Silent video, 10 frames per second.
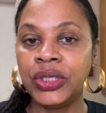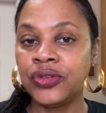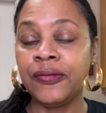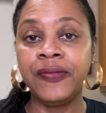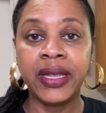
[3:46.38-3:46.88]

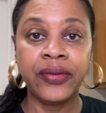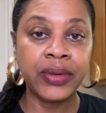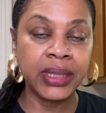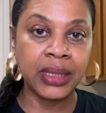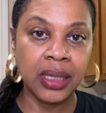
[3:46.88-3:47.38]

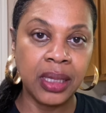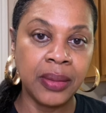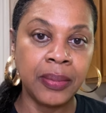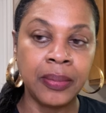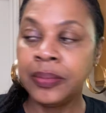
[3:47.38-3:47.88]
sauce, so it
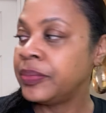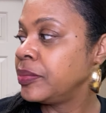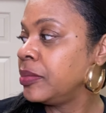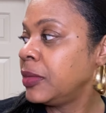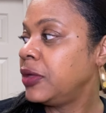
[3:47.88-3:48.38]
won't
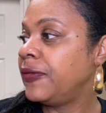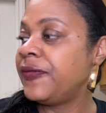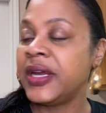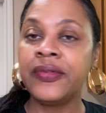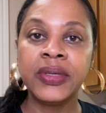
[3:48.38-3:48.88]
stick to the
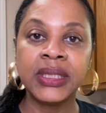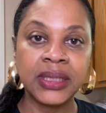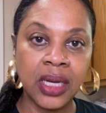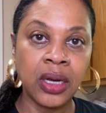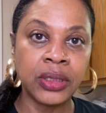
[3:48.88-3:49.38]
pan and stuff
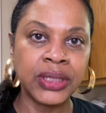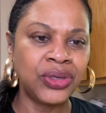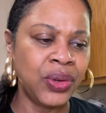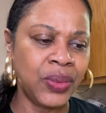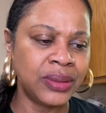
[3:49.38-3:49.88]
like that.
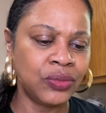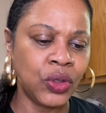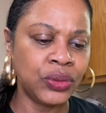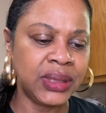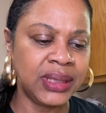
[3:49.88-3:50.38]

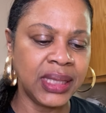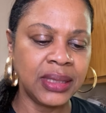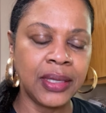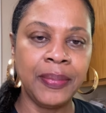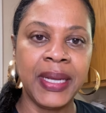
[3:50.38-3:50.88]
You don't have
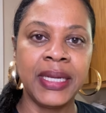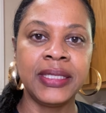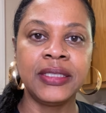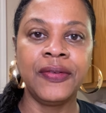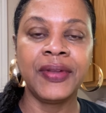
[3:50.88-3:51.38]
to cook the
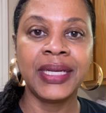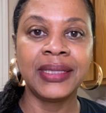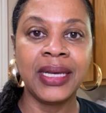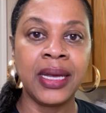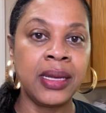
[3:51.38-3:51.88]
noodles
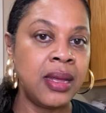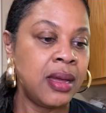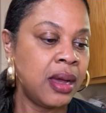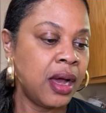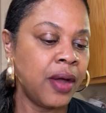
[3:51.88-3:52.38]
all
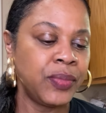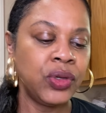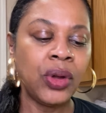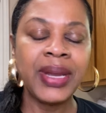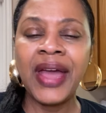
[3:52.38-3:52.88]
the way
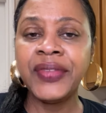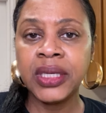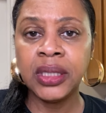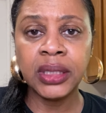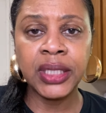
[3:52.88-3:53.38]
completely, because
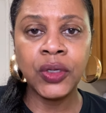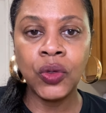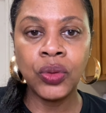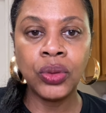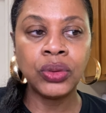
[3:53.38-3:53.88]
I think the
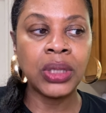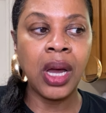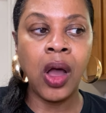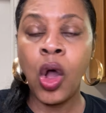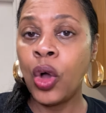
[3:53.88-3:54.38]
lasagna
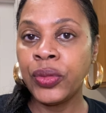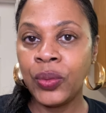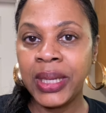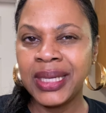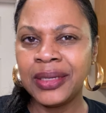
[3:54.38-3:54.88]
noodles
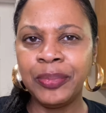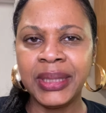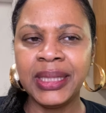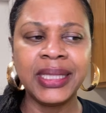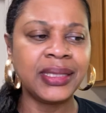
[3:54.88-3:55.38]
probably take like
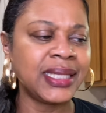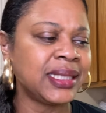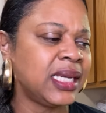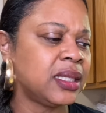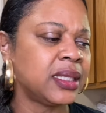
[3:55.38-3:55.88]
10 minutes to
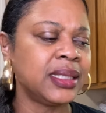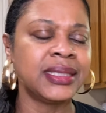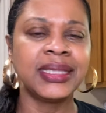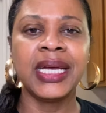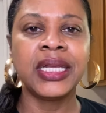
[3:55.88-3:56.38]
cook.
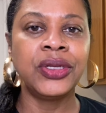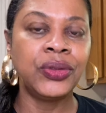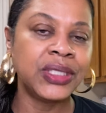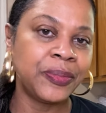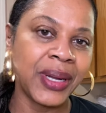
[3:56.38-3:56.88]
Cook
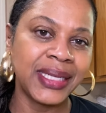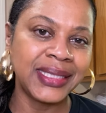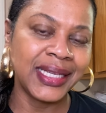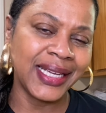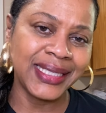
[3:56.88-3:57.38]
it like
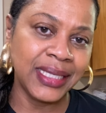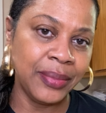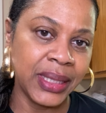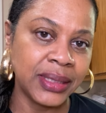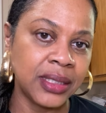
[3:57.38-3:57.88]
halfway, because
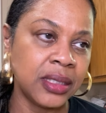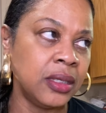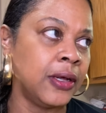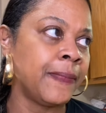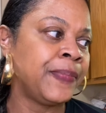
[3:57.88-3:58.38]
what you're going to do, you're
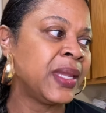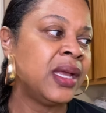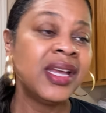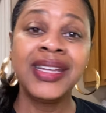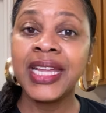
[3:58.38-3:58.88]
going to put it
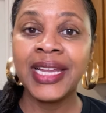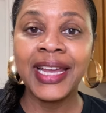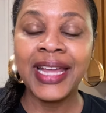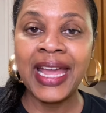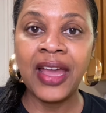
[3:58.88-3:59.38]
in the
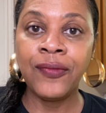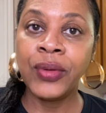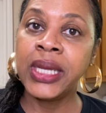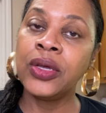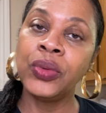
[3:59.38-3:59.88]
oven to
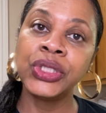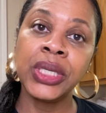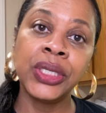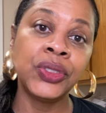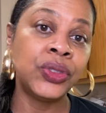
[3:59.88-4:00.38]
finish
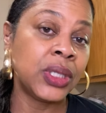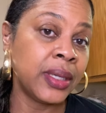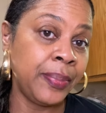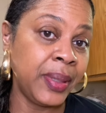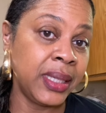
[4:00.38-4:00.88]
cooking it.
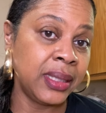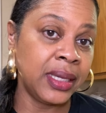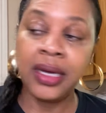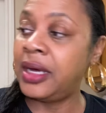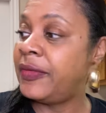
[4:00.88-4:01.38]
So I'm going to
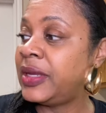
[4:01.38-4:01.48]
come over